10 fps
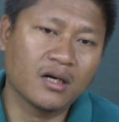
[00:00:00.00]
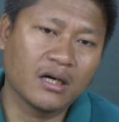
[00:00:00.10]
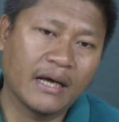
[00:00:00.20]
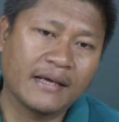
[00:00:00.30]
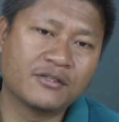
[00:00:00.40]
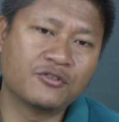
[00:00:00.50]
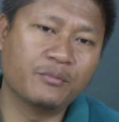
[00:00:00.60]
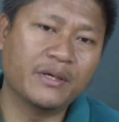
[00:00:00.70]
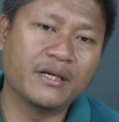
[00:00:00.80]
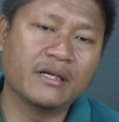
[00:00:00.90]
has to
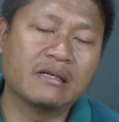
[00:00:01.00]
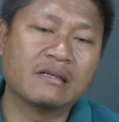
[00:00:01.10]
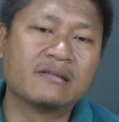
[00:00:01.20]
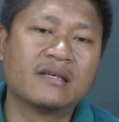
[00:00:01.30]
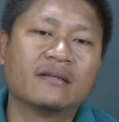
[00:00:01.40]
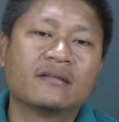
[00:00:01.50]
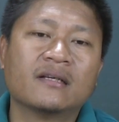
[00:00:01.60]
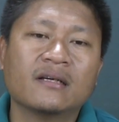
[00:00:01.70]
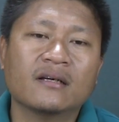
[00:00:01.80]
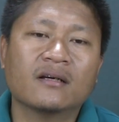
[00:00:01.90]
be seen
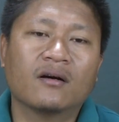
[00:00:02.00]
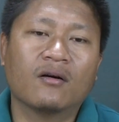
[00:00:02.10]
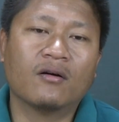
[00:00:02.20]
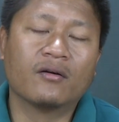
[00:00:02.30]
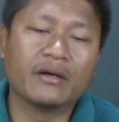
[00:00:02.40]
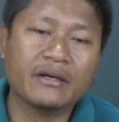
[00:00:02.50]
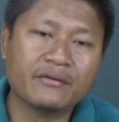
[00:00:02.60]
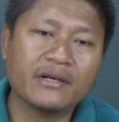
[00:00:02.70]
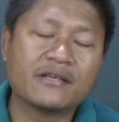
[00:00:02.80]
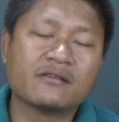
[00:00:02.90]
or in
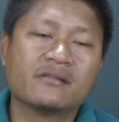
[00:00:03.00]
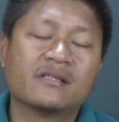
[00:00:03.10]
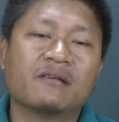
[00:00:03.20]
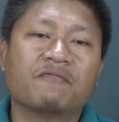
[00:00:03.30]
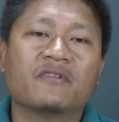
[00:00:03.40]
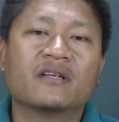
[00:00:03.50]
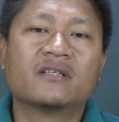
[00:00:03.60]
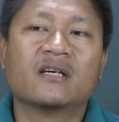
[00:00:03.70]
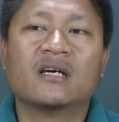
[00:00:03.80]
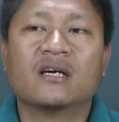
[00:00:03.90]
relationship
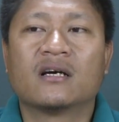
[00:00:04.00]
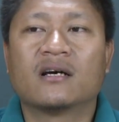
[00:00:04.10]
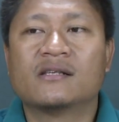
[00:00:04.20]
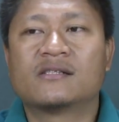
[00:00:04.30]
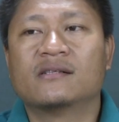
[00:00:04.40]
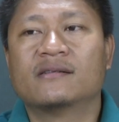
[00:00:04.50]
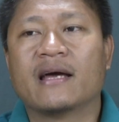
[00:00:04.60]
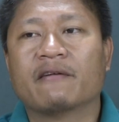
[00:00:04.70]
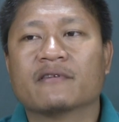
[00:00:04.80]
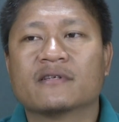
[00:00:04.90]
with cultural
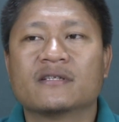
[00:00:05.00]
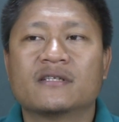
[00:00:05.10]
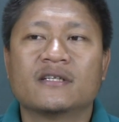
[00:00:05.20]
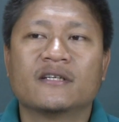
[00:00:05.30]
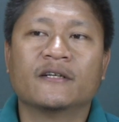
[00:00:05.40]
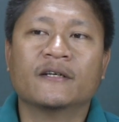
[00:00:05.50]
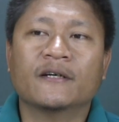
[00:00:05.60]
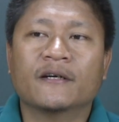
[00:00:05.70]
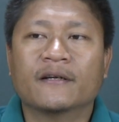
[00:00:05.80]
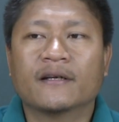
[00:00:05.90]
diversity.
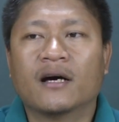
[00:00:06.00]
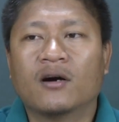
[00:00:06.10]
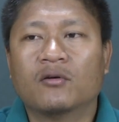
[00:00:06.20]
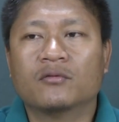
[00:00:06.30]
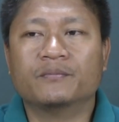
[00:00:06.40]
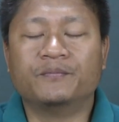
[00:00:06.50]
Now,